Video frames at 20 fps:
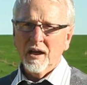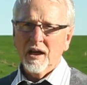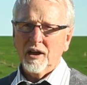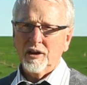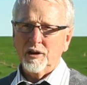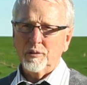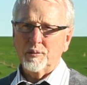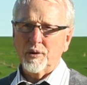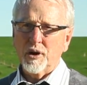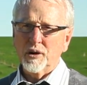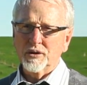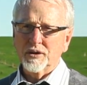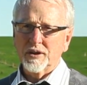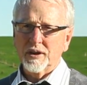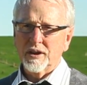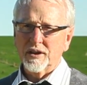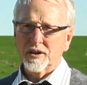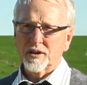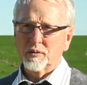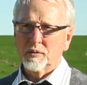The
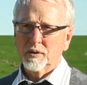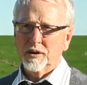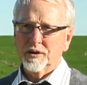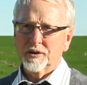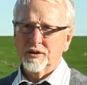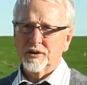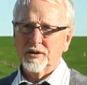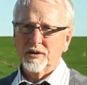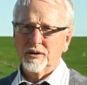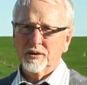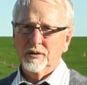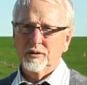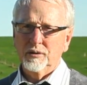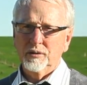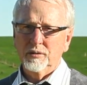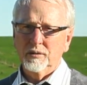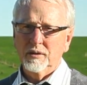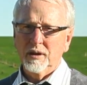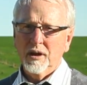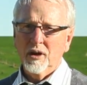process was
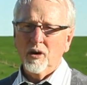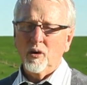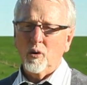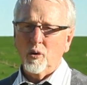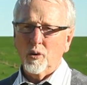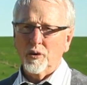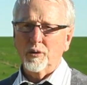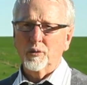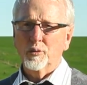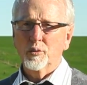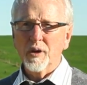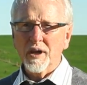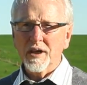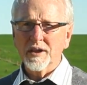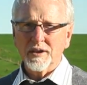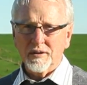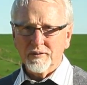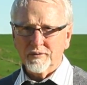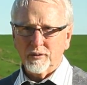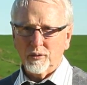to, or the
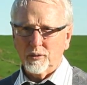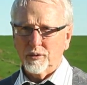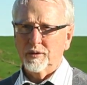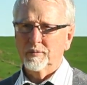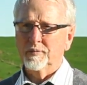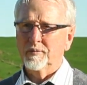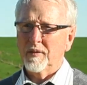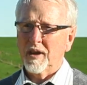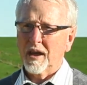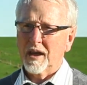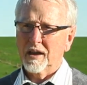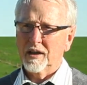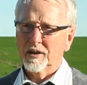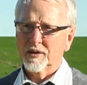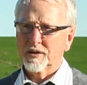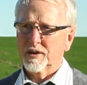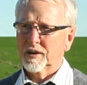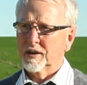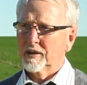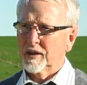reason for them,
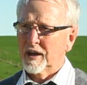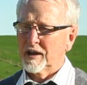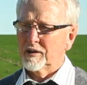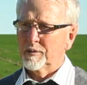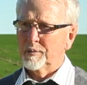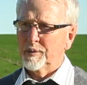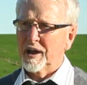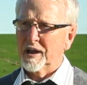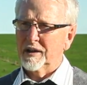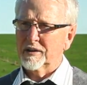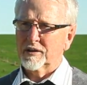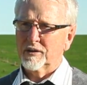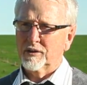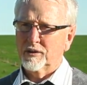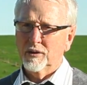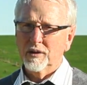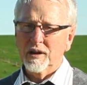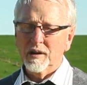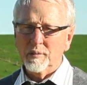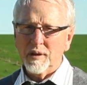is that they're about
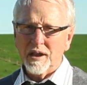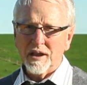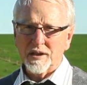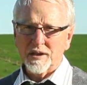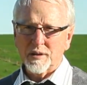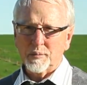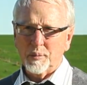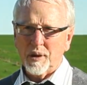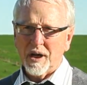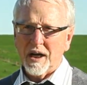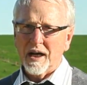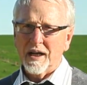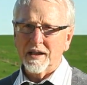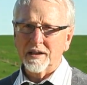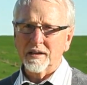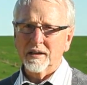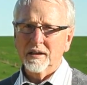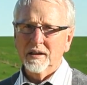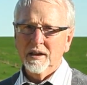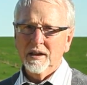30 metres apart.